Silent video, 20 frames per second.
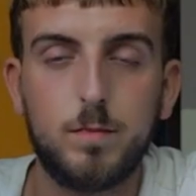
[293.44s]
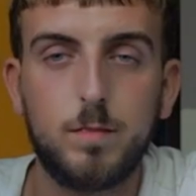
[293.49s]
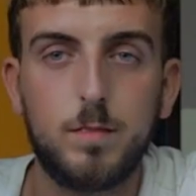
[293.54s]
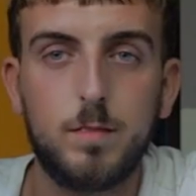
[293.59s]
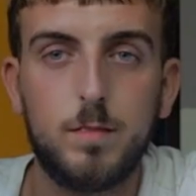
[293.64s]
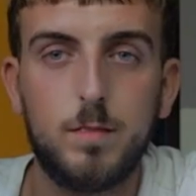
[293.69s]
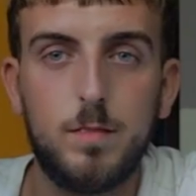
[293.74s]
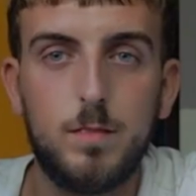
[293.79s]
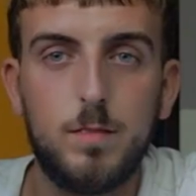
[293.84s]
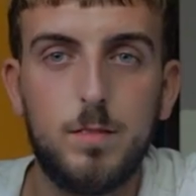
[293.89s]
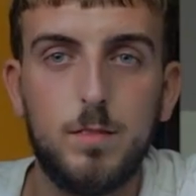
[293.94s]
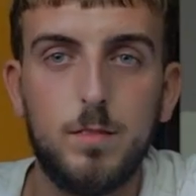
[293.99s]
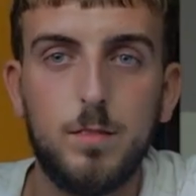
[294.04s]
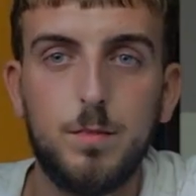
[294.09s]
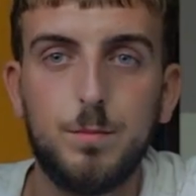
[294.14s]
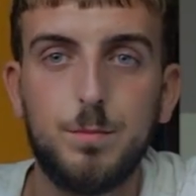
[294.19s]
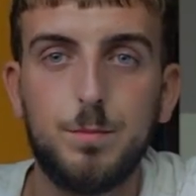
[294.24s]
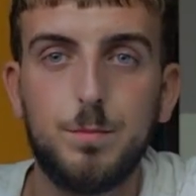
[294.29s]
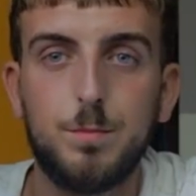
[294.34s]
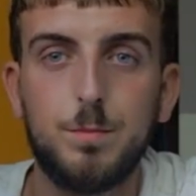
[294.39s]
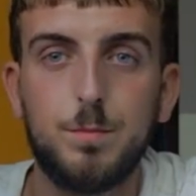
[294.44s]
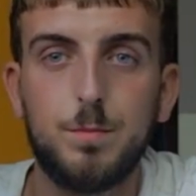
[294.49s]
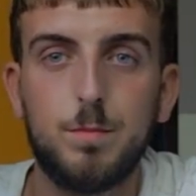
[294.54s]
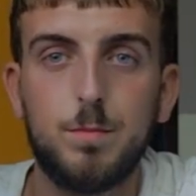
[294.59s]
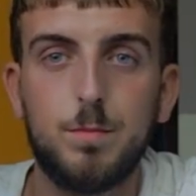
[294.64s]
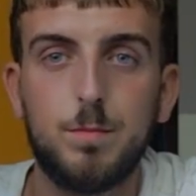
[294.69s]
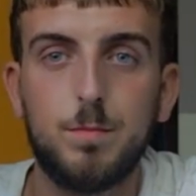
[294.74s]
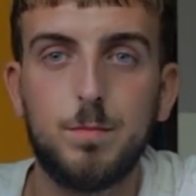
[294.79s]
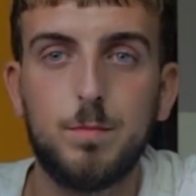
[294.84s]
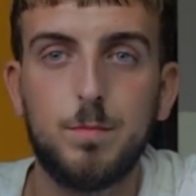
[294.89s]

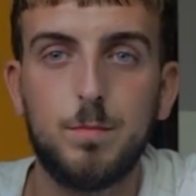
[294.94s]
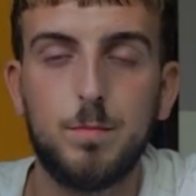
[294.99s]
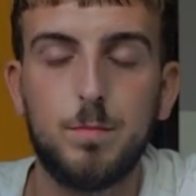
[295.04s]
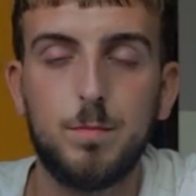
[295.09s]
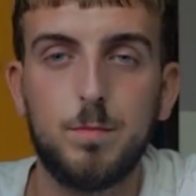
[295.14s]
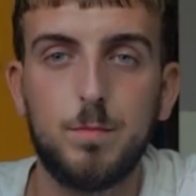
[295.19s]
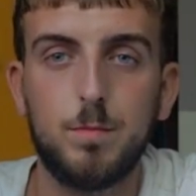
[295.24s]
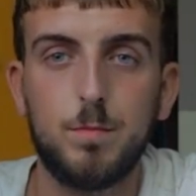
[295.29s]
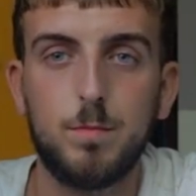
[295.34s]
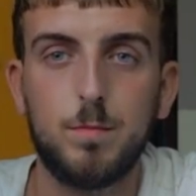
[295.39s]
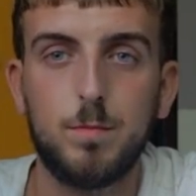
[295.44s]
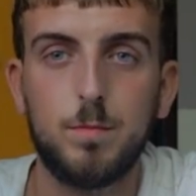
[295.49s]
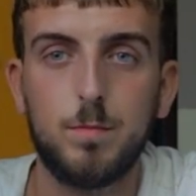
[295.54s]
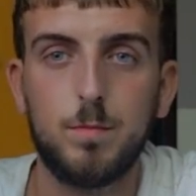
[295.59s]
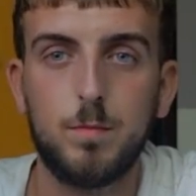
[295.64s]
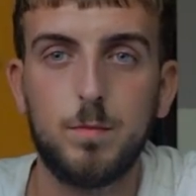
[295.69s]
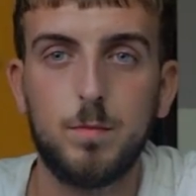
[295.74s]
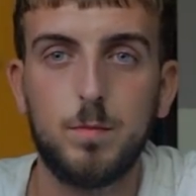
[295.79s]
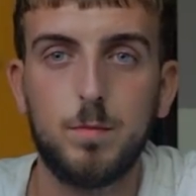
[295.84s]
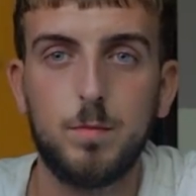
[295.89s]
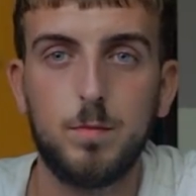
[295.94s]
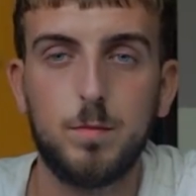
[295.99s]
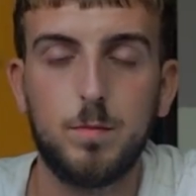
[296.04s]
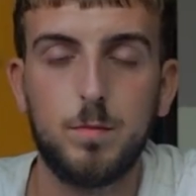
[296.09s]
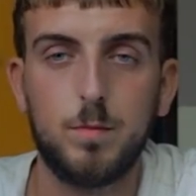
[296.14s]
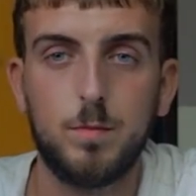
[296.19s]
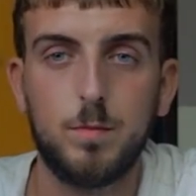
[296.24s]
(silent)